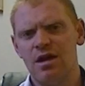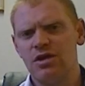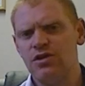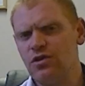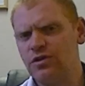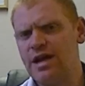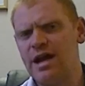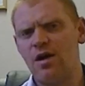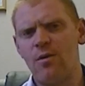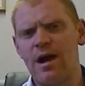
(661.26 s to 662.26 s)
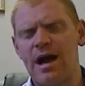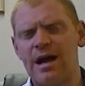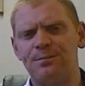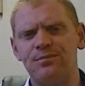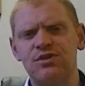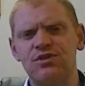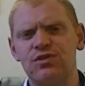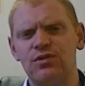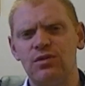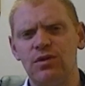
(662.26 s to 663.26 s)
You're now
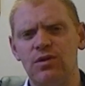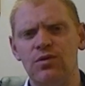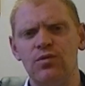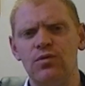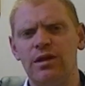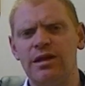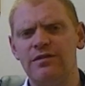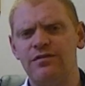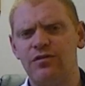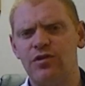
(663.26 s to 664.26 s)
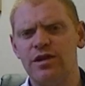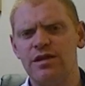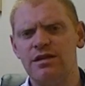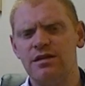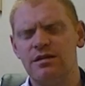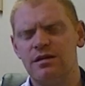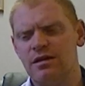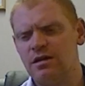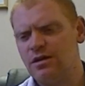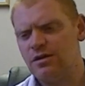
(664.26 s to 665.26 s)
absolutely free
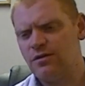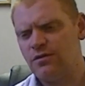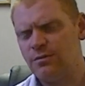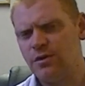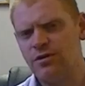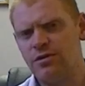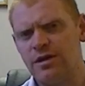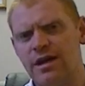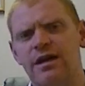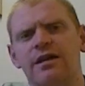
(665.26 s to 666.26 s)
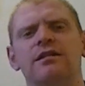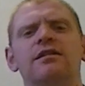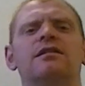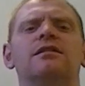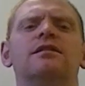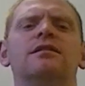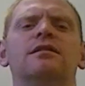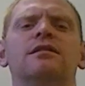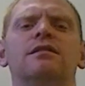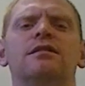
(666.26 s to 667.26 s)
from cocaine.
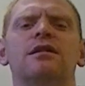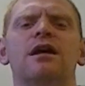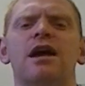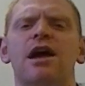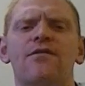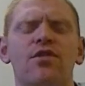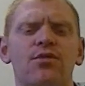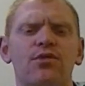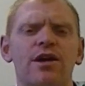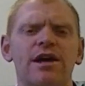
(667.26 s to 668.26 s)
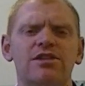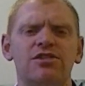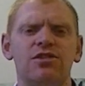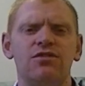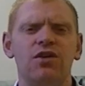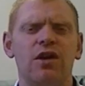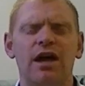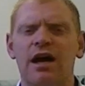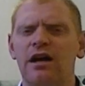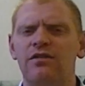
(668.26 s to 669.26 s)
And for the rest of your
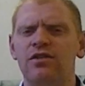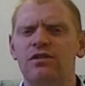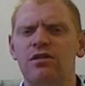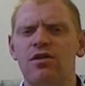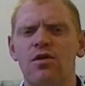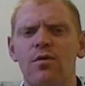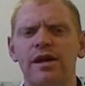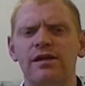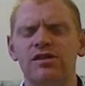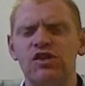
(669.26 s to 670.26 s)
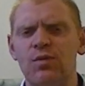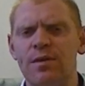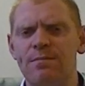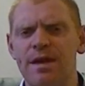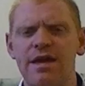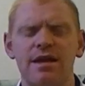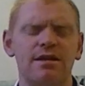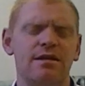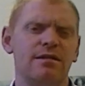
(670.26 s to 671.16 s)
life, you're going to remain